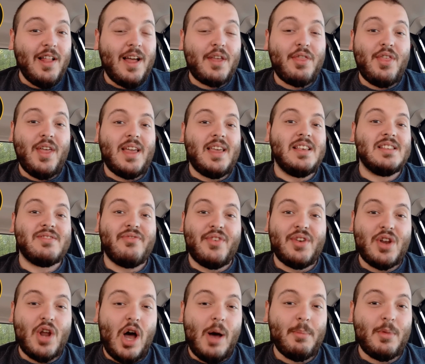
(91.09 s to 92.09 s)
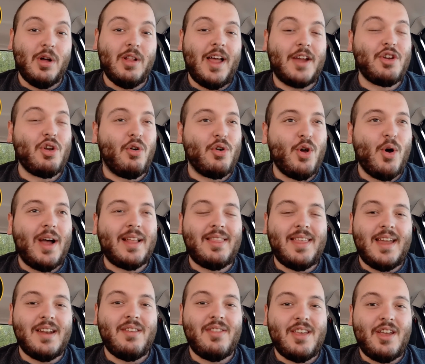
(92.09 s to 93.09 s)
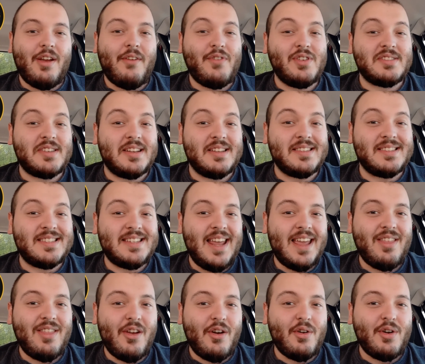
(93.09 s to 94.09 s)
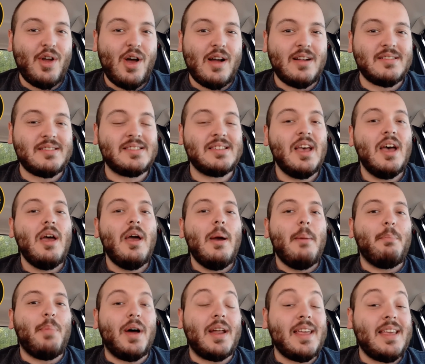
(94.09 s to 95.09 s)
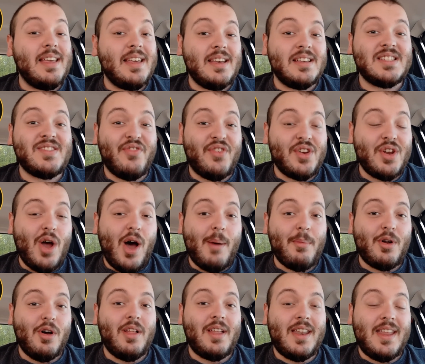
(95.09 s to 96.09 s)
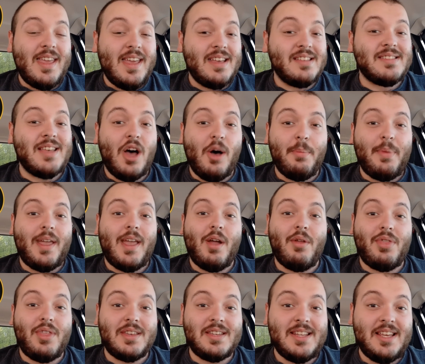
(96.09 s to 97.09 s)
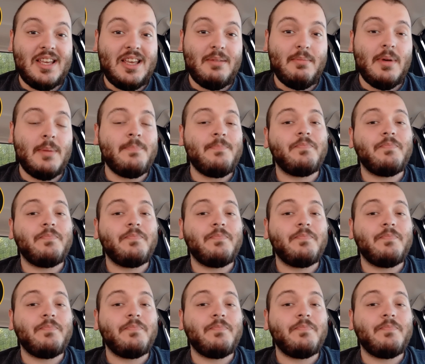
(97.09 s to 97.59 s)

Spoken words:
I think he's phenomenal. I don't know at the end of the year if he's going to stay there or not, but he is phenomenal and he is helping out the team.